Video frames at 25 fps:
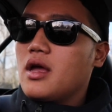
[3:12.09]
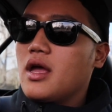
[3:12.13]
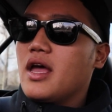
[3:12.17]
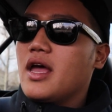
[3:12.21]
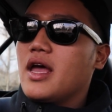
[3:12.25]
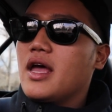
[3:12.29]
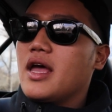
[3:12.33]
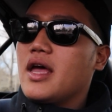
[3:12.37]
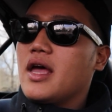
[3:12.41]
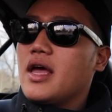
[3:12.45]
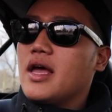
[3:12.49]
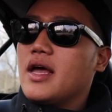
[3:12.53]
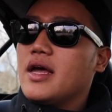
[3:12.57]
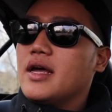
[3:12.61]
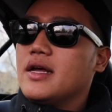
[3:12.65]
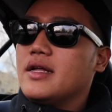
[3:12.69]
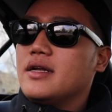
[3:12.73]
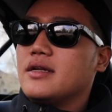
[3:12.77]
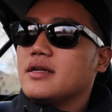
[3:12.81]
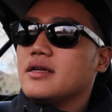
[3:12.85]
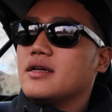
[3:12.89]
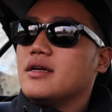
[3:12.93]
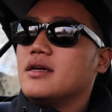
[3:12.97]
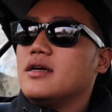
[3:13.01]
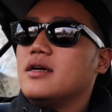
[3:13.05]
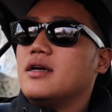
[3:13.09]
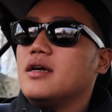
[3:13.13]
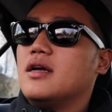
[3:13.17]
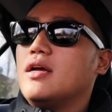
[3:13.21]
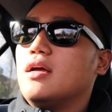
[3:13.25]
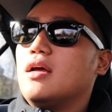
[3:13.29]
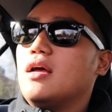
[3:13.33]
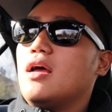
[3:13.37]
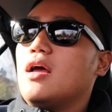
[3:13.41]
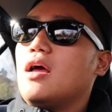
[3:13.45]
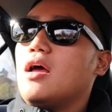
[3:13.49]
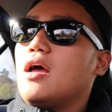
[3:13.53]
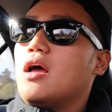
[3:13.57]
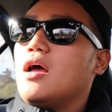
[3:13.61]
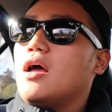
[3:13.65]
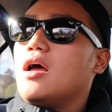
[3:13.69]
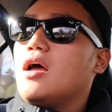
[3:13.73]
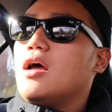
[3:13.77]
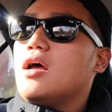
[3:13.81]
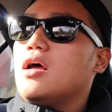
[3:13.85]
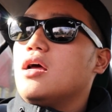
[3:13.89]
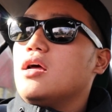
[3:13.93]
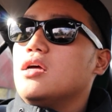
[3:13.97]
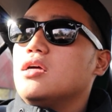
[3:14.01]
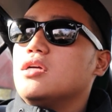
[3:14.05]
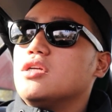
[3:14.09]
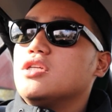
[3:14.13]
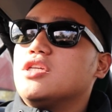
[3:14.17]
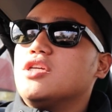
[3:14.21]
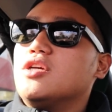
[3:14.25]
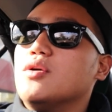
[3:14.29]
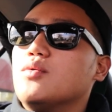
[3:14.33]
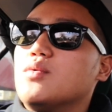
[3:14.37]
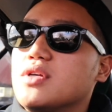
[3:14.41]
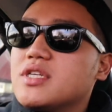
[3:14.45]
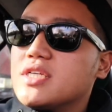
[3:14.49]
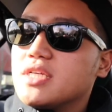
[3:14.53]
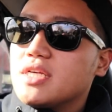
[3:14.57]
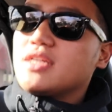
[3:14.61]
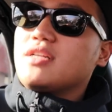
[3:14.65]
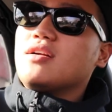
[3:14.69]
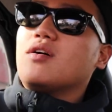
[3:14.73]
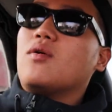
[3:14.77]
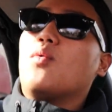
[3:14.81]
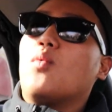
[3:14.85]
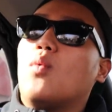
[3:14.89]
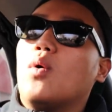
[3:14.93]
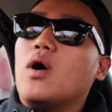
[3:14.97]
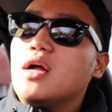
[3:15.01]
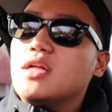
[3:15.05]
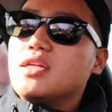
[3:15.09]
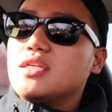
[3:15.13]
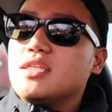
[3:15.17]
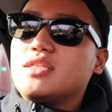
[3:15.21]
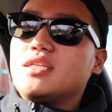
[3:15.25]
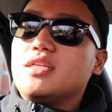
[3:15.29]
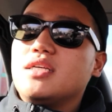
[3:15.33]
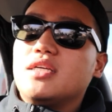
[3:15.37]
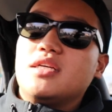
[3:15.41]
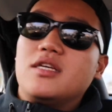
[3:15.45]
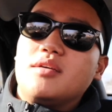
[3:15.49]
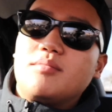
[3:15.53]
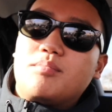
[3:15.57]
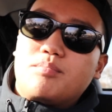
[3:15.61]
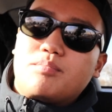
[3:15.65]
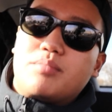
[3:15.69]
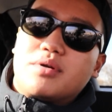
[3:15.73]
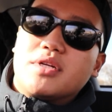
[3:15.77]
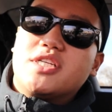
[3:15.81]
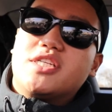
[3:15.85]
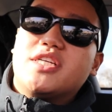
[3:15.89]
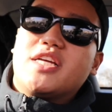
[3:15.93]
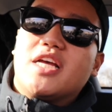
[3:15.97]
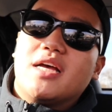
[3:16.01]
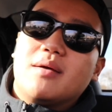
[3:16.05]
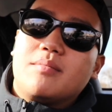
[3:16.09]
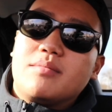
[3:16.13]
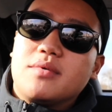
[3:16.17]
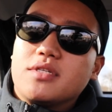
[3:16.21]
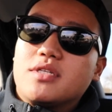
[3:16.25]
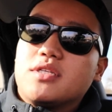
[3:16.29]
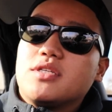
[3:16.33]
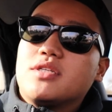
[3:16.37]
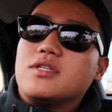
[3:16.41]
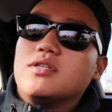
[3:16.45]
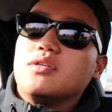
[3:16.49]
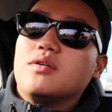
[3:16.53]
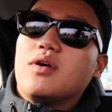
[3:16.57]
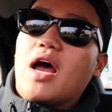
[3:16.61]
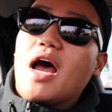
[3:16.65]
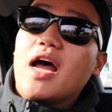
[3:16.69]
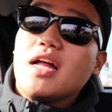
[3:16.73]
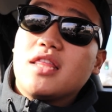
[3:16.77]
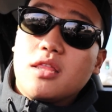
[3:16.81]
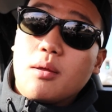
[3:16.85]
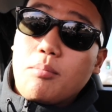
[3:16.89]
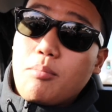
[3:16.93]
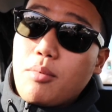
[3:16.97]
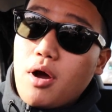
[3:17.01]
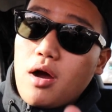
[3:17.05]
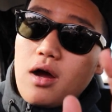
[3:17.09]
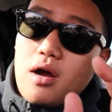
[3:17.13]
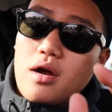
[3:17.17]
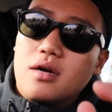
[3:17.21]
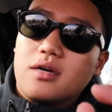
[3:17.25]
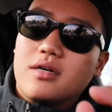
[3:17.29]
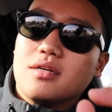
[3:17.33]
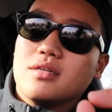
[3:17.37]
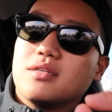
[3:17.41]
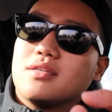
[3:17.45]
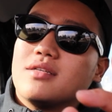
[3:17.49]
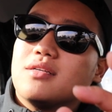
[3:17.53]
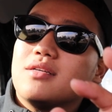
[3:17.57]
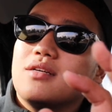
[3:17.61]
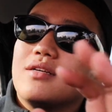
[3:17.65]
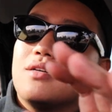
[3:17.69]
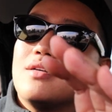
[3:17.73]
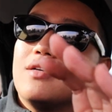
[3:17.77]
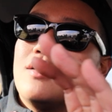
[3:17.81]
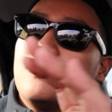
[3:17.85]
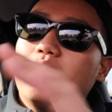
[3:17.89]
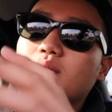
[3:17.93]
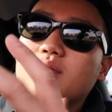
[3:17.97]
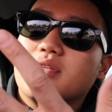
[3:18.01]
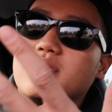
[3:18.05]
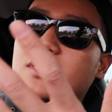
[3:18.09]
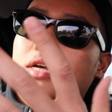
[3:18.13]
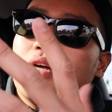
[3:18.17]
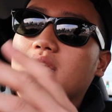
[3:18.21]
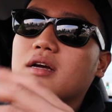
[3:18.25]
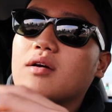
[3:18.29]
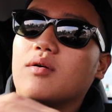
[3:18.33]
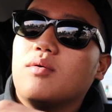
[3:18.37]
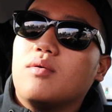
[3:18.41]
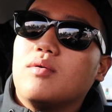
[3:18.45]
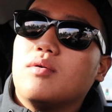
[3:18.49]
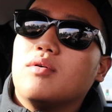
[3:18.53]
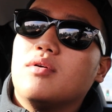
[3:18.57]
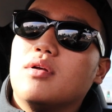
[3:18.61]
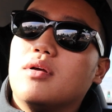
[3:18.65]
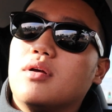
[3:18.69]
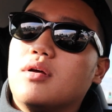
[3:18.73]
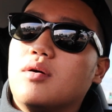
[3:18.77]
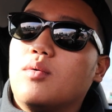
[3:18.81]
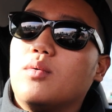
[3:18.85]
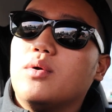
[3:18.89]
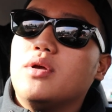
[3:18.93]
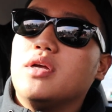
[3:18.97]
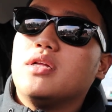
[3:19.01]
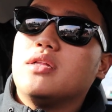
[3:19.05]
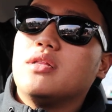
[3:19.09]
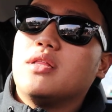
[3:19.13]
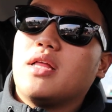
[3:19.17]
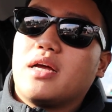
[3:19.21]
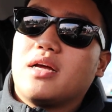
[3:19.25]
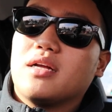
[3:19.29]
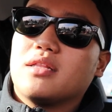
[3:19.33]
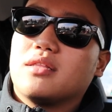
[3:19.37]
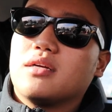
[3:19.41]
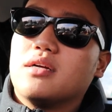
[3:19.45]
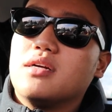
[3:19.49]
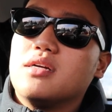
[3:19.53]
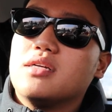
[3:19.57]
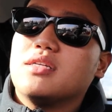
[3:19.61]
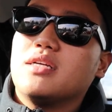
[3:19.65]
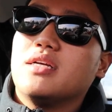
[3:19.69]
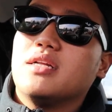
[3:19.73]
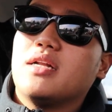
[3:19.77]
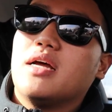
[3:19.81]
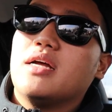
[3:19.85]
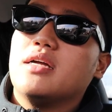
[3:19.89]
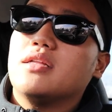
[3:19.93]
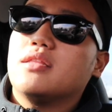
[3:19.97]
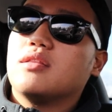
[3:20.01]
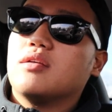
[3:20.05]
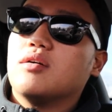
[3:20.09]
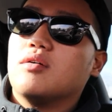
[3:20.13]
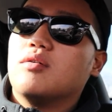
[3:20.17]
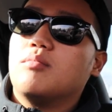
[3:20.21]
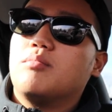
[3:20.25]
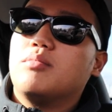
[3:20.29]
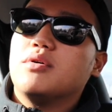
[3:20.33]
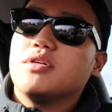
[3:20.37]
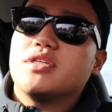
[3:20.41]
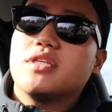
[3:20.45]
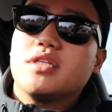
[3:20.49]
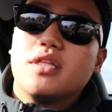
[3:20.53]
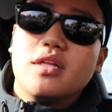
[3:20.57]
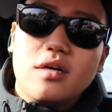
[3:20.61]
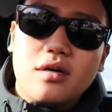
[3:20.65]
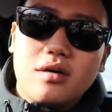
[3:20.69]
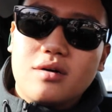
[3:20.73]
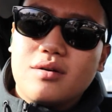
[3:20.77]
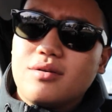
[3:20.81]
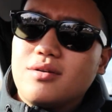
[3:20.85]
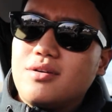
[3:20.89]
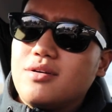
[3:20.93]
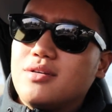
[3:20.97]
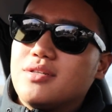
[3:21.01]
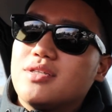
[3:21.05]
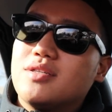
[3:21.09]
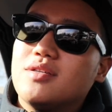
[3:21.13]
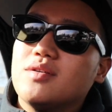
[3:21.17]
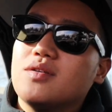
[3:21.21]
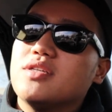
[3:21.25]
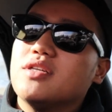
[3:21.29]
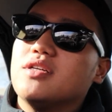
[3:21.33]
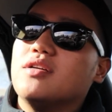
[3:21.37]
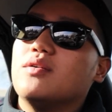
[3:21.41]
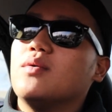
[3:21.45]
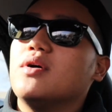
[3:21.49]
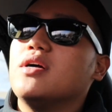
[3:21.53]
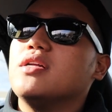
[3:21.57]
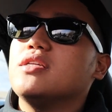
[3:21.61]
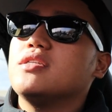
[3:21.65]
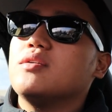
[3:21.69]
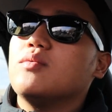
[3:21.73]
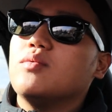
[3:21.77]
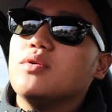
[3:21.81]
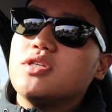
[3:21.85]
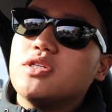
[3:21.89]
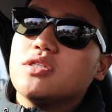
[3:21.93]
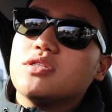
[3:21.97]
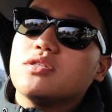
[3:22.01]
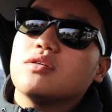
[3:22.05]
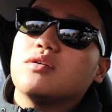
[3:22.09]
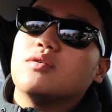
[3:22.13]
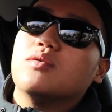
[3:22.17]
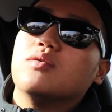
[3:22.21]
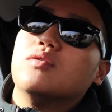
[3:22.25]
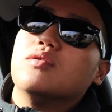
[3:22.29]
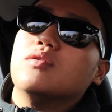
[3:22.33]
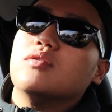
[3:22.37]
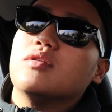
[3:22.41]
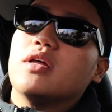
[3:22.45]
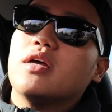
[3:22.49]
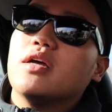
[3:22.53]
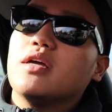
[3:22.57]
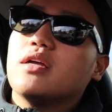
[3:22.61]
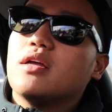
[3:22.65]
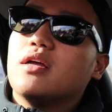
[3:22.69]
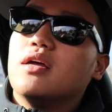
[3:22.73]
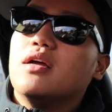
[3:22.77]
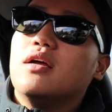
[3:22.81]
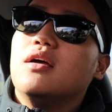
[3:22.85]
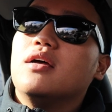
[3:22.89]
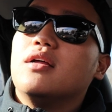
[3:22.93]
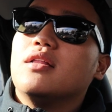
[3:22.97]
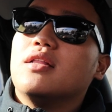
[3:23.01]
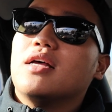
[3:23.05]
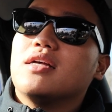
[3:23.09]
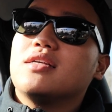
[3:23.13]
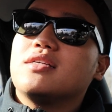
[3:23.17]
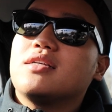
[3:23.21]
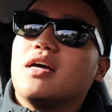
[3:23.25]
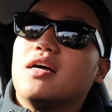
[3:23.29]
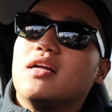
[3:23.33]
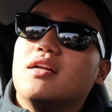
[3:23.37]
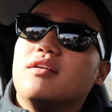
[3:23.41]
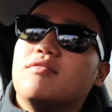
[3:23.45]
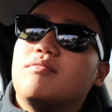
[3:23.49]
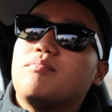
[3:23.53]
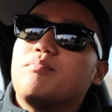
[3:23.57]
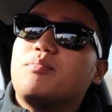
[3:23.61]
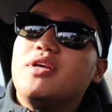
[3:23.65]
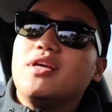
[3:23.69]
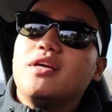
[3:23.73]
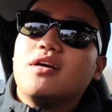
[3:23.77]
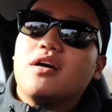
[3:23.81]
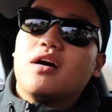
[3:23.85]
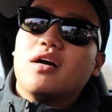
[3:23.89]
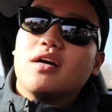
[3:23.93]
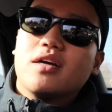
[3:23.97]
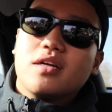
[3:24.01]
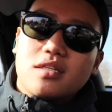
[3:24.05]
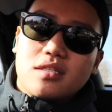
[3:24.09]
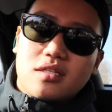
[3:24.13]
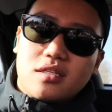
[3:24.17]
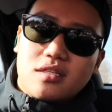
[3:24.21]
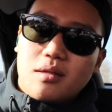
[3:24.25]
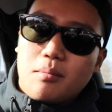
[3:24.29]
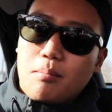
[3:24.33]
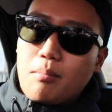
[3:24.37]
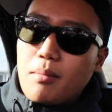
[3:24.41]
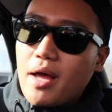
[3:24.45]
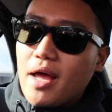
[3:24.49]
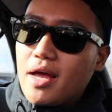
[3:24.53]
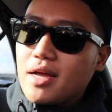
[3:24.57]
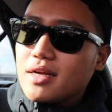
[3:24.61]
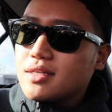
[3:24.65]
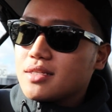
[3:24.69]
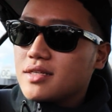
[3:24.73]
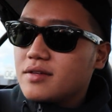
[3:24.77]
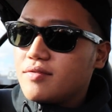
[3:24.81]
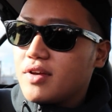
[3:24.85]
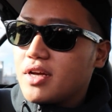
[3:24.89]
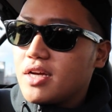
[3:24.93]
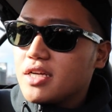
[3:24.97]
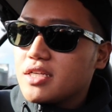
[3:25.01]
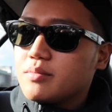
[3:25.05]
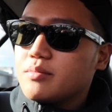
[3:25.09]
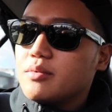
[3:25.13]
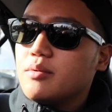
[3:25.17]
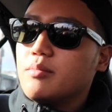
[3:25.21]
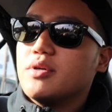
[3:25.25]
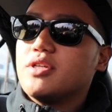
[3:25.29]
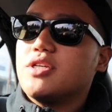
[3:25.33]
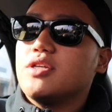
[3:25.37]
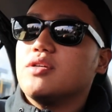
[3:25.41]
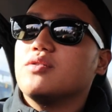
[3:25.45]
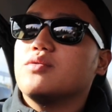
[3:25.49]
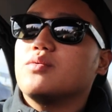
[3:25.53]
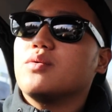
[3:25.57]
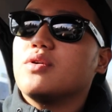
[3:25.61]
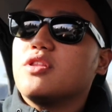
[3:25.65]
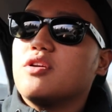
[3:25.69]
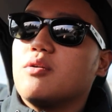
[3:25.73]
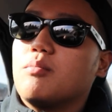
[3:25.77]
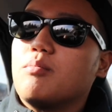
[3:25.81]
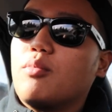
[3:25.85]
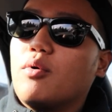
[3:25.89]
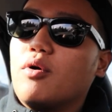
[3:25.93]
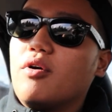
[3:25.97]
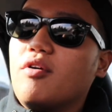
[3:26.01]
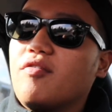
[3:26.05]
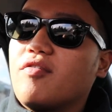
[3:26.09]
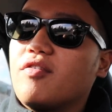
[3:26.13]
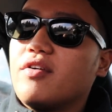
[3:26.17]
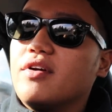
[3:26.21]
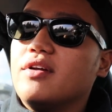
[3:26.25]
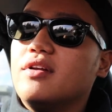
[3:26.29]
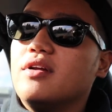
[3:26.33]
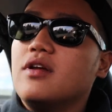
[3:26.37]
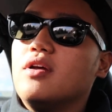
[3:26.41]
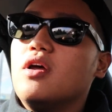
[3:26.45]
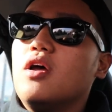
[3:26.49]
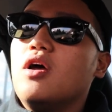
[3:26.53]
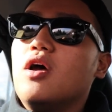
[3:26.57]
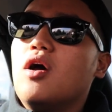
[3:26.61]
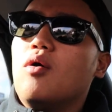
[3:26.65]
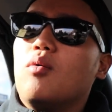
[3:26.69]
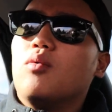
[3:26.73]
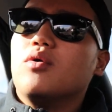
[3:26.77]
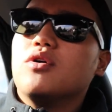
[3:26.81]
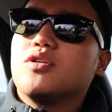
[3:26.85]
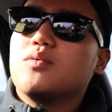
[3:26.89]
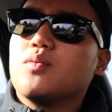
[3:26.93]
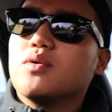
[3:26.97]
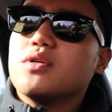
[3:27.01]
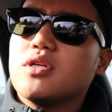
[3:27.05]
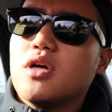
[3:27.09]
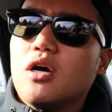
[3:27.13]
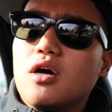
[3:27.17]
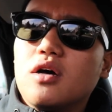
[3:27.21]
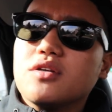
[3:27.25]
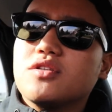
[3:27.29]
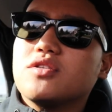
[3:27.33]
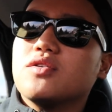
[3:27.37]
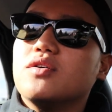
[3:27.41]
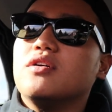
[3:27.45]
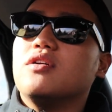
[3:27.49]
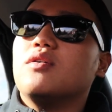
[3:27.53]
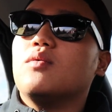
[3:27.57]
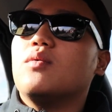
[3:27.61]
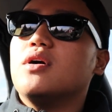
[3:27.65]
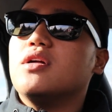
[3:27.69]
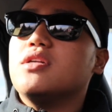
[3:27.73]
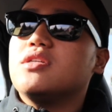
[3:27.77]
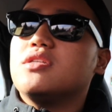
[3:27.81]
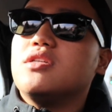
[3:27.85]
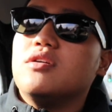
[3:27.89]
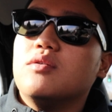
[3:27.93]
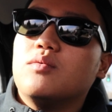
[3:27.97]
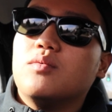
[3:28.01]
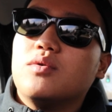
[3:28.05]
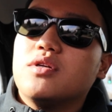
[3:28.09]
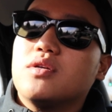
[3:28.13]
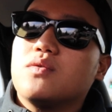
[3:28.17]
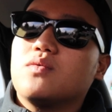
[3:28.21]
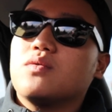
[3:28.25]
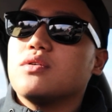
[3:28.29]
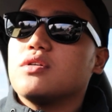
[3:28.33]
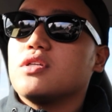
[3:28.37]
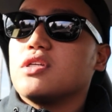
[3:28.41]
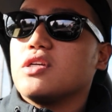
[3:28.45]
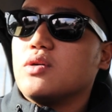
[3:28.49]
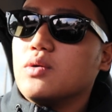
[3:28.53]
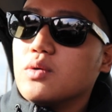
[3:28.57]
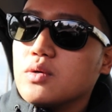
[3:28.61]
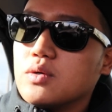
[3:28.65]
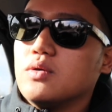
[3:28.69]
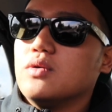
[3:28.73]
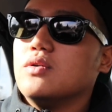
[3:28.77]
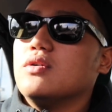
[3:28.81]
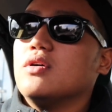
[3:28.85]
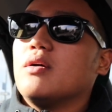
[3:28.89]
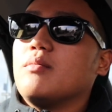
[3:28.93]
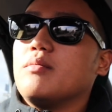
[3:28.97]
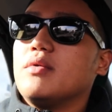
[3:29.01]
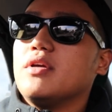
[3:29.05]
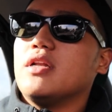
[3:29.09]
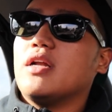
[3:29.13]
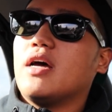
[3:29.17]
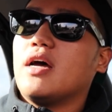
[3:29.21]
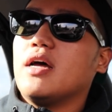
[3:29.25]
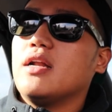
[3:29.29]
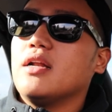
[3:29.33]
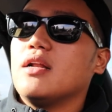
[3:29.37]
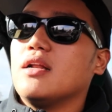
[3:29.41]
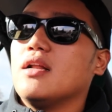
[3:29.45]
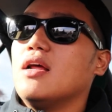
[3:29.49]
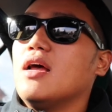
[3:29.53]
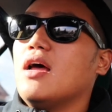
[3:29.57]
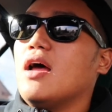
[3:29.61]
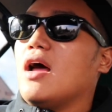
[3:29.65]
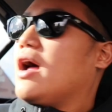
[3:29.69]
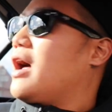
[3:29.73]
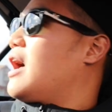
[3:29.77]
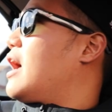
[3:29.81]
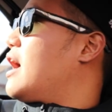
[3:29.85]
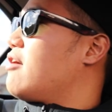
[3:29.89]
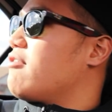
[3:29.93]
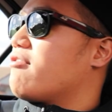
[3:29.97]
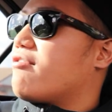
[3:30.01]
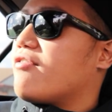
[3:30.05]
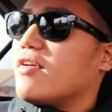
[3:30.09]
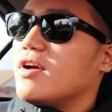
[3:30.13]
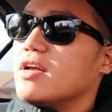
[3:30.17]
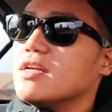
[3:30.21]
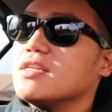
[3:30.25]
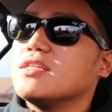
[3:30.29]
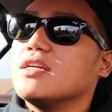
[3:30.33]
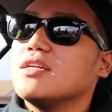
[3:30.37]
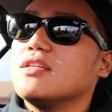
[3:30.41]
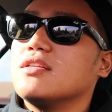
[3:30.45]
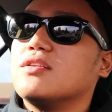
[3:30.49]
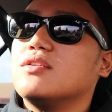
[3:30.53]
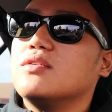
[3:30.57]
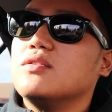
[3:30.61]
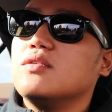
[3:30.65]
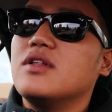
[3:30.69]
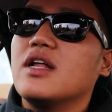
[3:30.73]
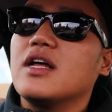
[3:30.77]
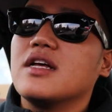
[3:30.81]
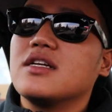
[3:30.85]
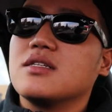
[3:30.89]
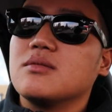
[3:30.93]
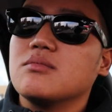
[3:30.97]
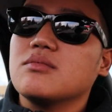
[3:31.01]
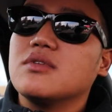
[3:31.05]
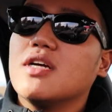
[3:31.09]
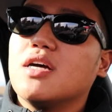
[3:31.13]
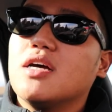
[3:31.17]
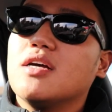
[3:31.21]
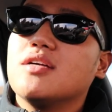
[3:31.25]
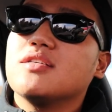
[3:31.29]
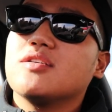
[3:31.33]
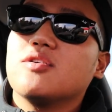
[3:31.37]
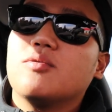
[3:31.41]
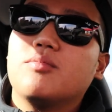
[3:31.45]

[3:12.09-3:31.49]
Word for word: And she was in a onesie pajama suit at the bars. It was like a a week, like a Thursday night though. But still, she was in a onesie, which is cool. Like that's kind of peacocking to the max, if you ask me. But she was with her boyfriend, which was also in a onesie, which was cool. I mean, I I have friends that do that sometimes.